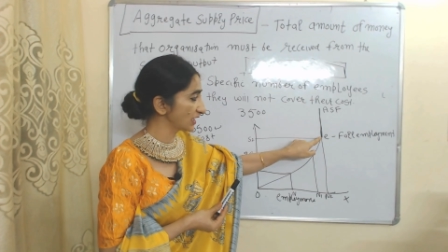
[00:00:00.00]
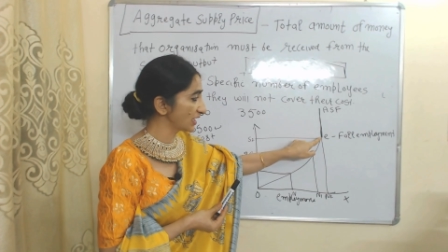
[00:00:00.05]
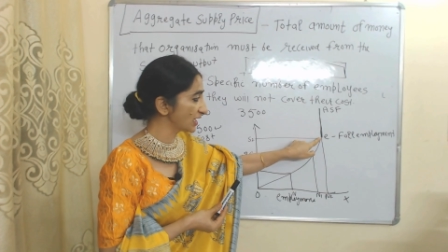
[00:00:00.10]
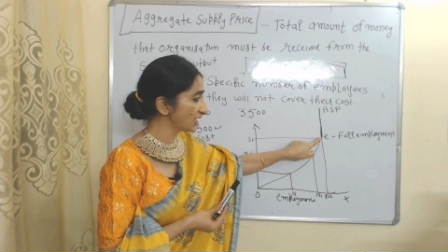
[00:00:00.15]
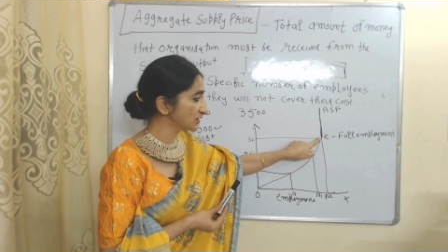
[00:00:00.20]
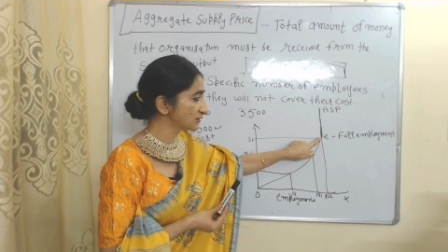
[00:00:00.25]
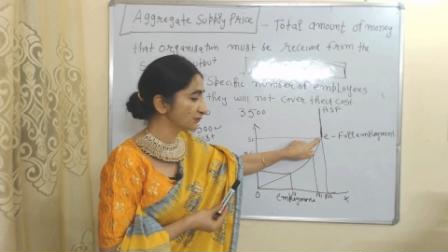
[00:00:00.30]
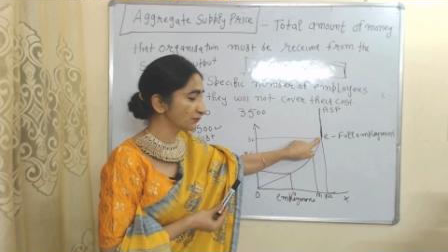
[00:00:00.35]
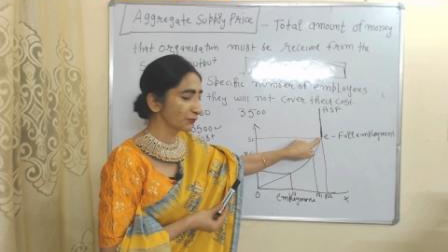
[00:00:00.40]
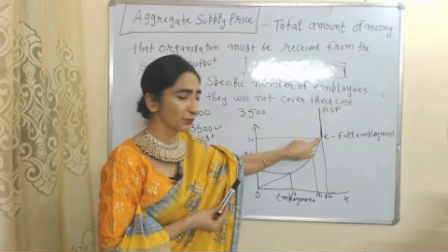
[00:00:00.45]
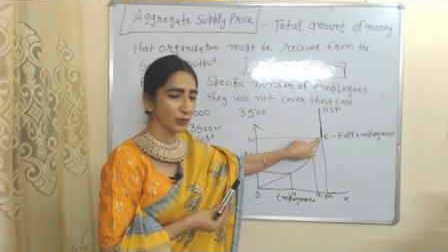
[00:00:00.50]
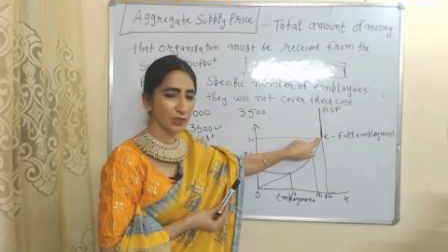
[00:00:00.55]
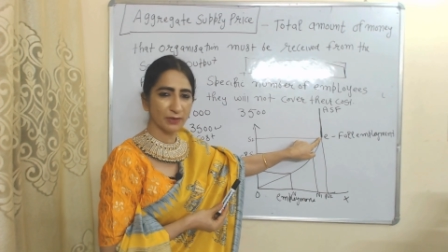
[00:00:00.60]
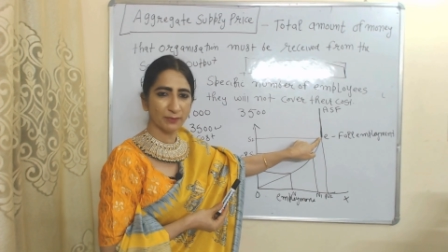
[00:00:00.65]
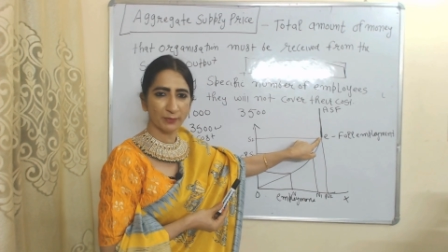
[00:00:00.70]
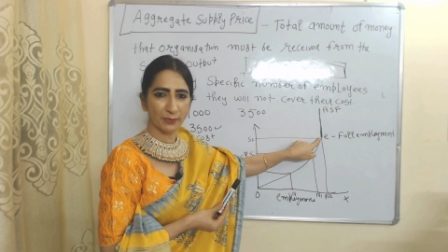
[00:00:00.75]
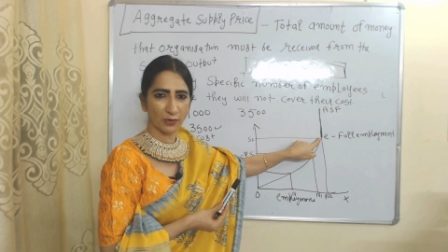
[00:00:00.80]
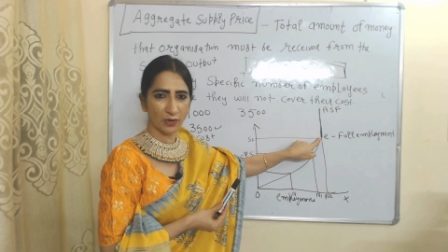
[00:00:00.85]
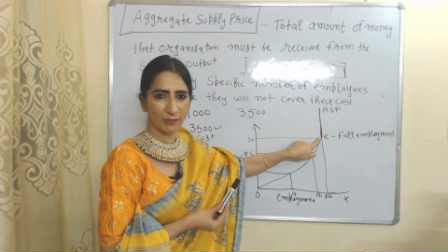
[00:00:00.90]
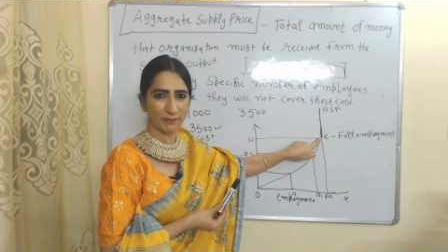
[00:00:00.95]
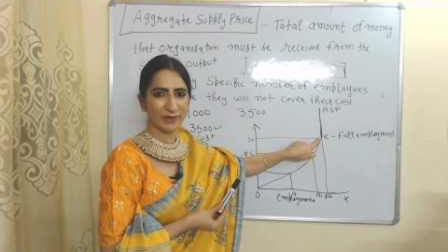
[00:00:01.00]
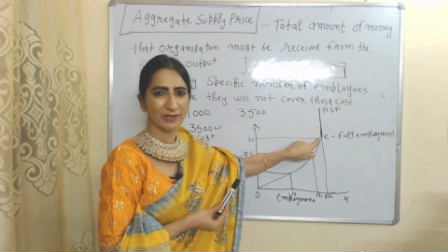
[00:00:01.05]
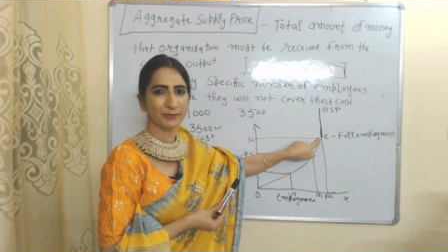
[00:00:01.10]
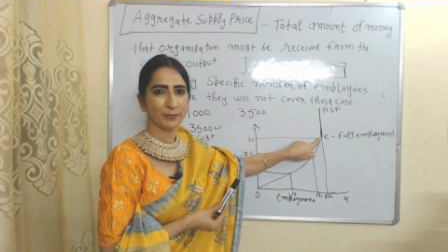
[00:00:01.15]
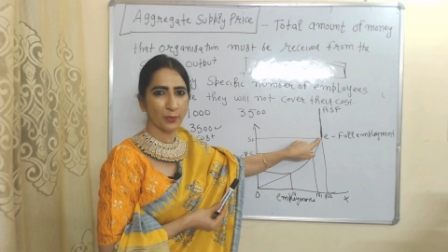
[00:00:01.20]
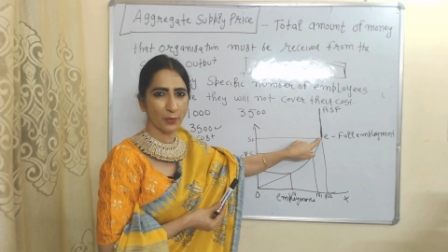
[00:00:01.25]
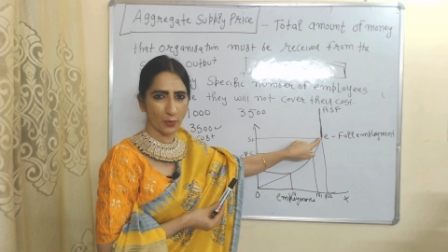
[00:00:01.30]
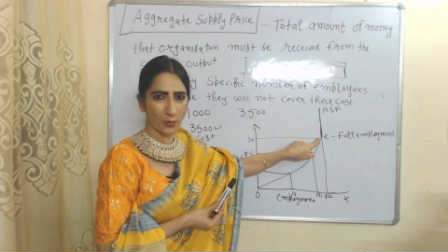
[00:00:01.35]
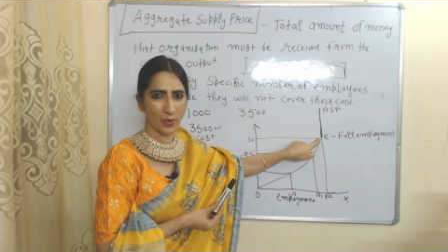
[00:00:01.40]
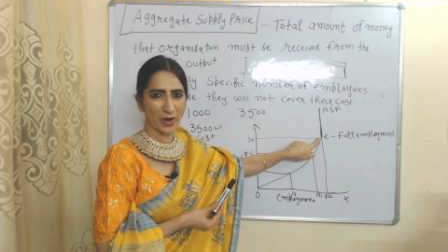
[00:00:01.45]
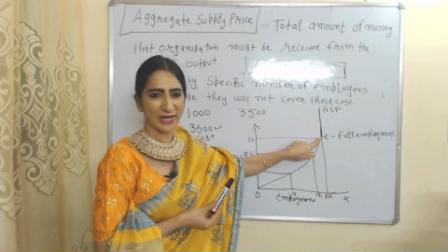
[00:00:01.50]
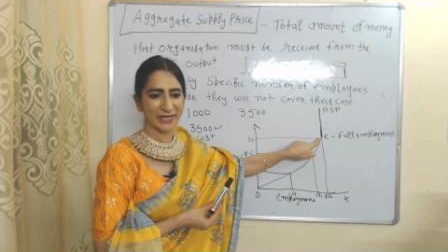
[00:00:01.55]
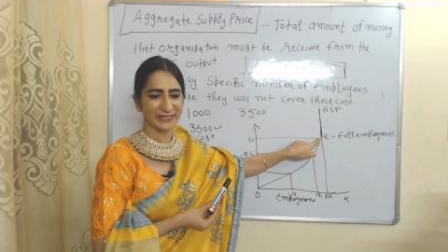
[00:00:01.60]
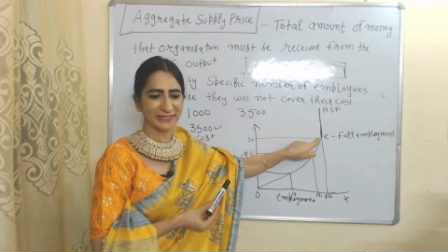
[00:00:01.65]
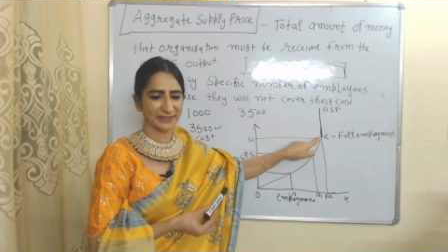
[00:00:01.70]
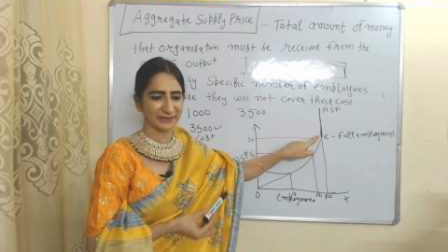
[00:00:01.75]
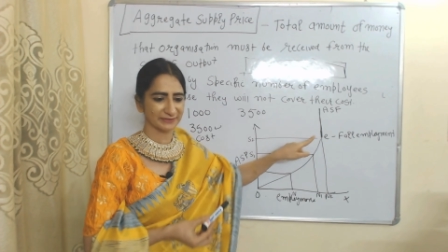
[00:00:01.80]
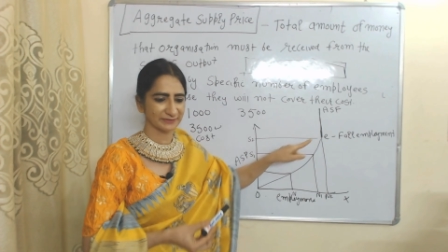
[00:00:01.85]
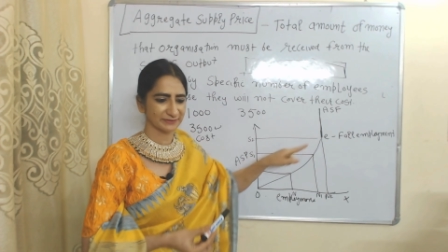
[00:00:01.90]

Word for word: E is a full employment point.